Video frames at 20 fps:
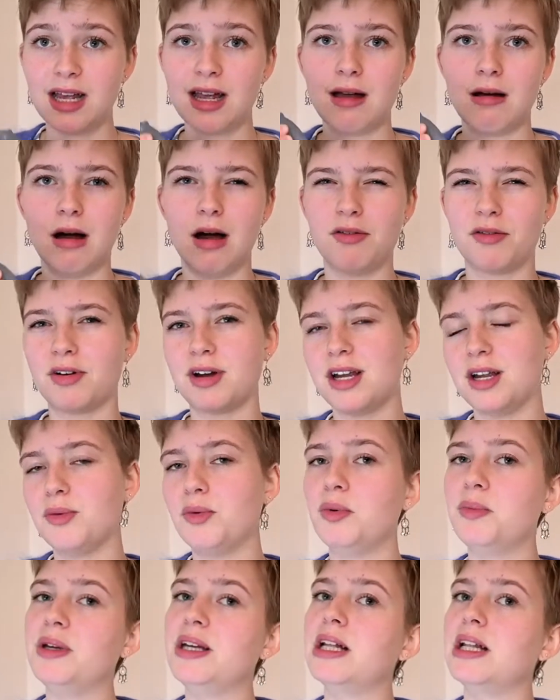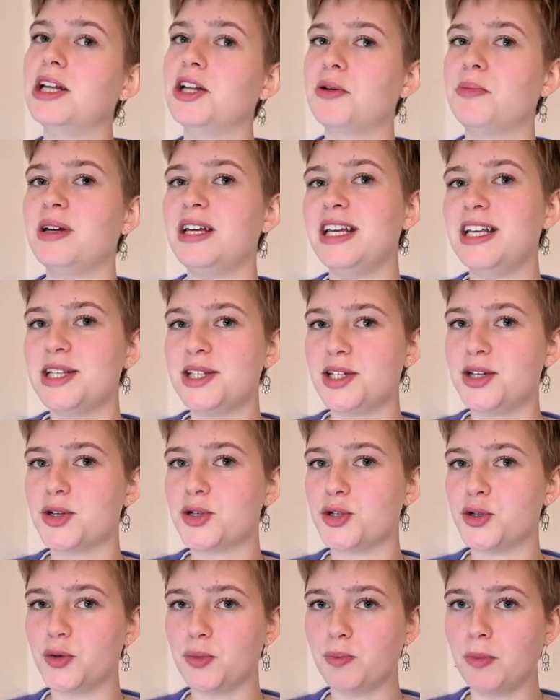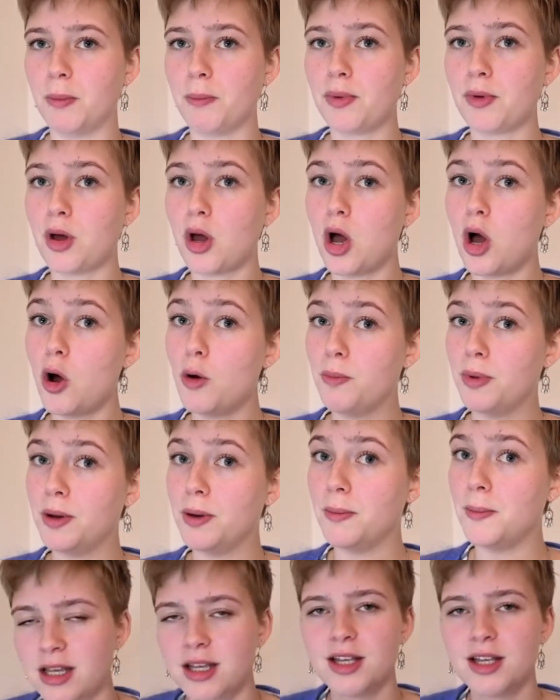However, it will be a little bit easier to pop open.